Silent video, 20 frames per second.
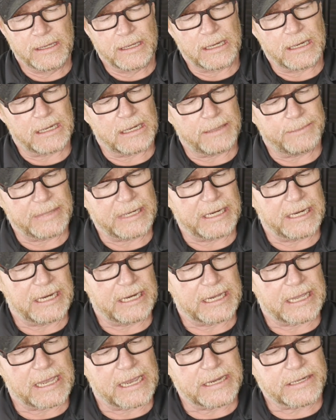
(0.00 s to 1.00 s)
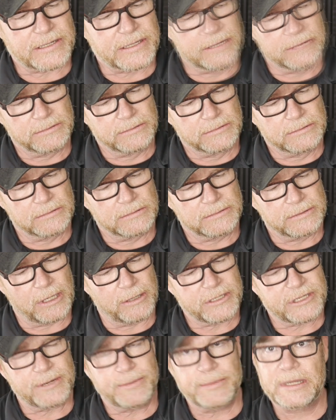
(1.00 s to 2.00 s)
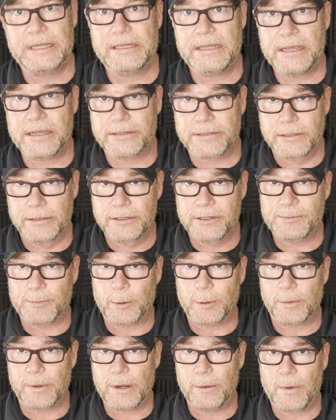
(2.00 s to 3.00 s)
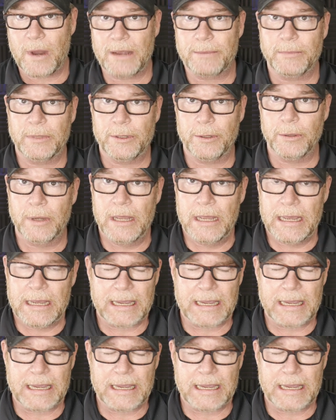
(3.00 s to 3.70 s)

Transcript: uh, but in any case, we always end like this support red, white, and blue.